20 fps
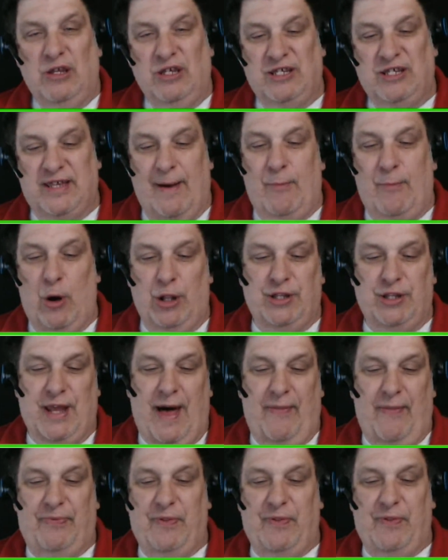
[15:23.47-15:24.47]
someone's
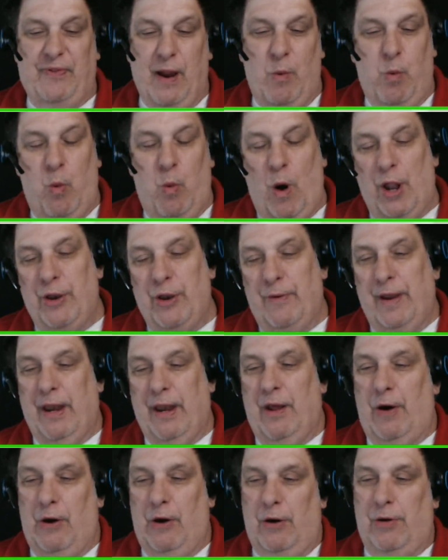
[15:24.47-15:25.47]
out there
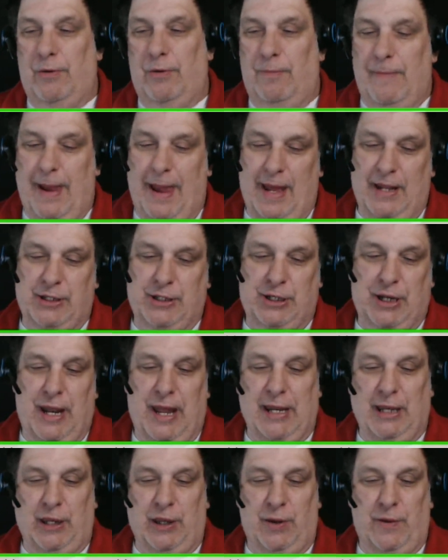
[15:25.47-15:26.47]
wondering, oh, man, should
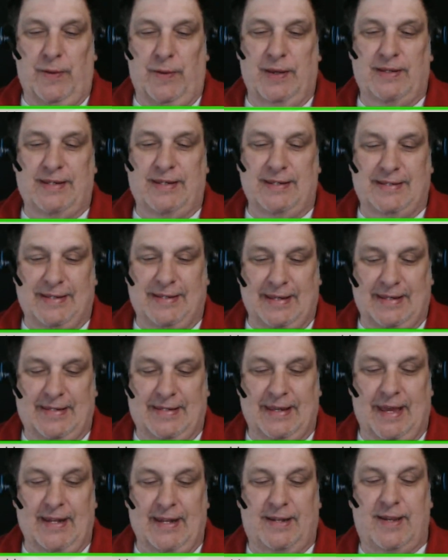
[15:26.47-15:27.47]
I do this? Is
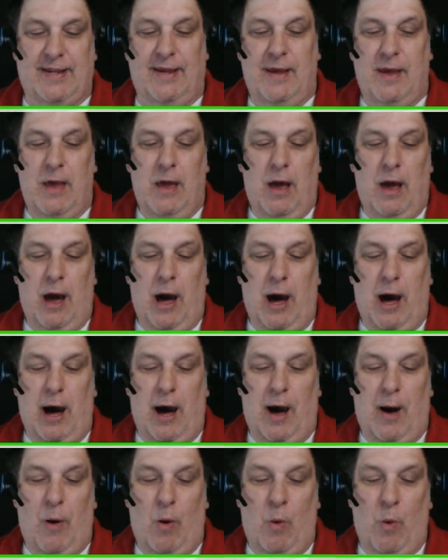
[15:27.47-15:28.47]
this it?
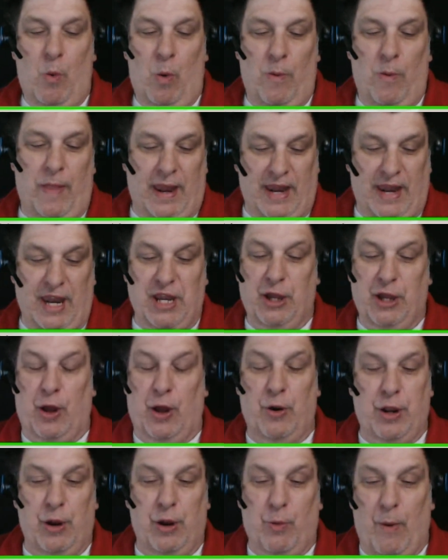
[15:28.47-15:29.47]
They need to
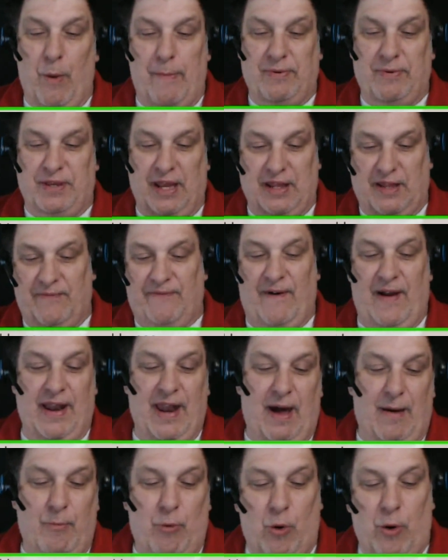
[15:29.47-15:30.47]
go to your website to
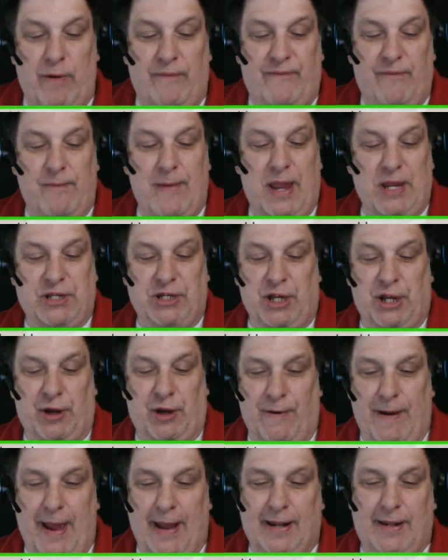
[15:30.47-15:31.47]
find out more information,
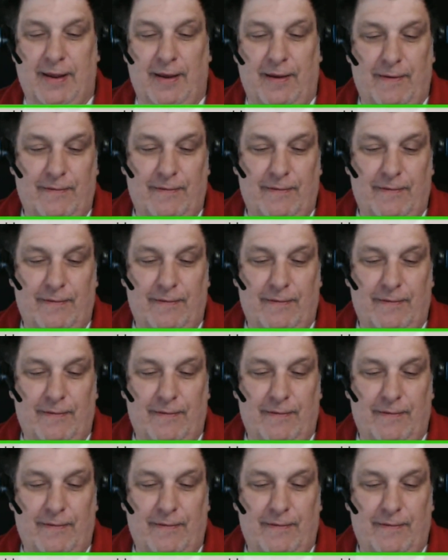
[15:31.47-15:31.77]
correct?